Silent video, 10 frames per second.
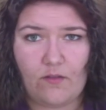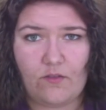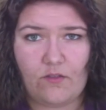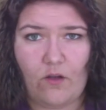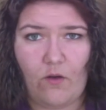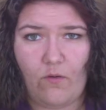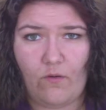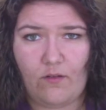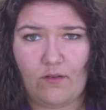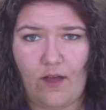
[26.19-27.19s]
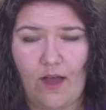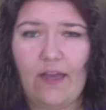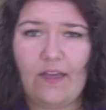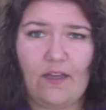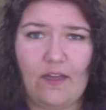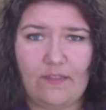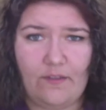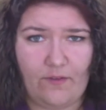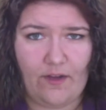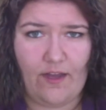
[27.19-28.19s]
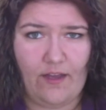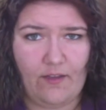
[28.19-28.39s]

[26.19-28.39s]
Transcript: So I identify